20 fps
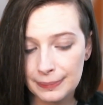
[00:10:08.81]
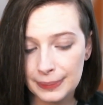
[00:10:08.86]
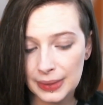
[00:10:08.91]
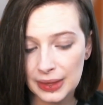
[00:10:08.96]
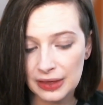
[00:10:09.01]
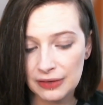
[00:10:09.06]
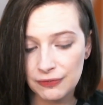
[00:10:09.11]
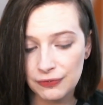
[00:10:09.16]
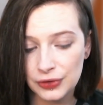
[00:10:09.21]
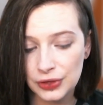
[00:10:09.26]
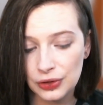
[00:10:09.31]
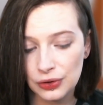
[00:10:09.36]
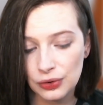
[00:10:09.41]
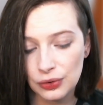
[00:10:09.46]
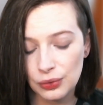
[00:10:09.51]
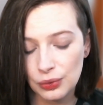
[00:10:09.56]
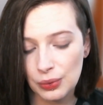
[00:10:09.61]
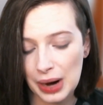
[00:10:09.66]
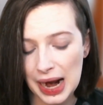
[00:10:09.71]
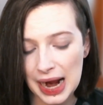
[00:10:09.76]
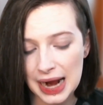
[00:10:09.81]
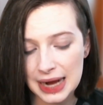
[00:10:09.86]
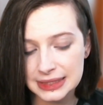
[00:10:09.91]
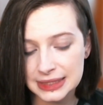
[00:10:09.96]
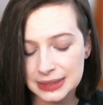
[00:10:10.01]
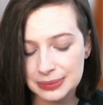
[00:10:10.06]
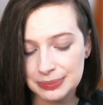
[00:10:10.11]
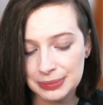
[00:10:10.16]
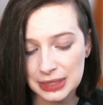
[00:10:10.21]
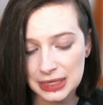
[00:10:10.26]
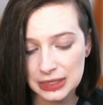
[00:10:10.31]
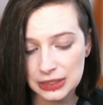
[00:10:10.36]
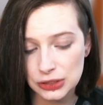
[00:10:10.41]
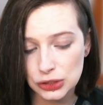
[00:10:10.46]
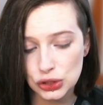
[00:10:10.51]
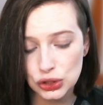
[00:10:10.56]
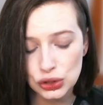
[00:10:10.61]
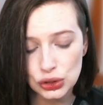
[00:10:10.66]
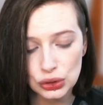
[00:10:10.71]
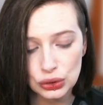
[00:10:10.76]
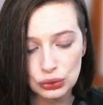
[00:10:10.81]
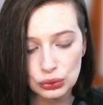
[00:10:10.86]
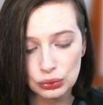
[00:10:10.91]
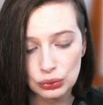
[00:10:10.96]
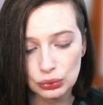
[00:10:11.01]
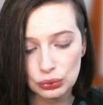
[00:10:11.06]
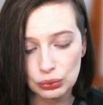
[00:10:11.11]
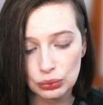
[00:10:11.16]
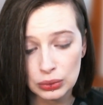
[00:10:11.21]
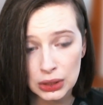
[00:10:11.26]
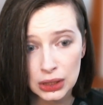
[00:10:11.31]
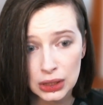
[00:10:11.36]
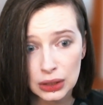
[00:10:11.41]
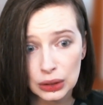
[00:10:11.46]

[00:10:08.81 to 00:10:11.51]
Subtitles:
if you ask me to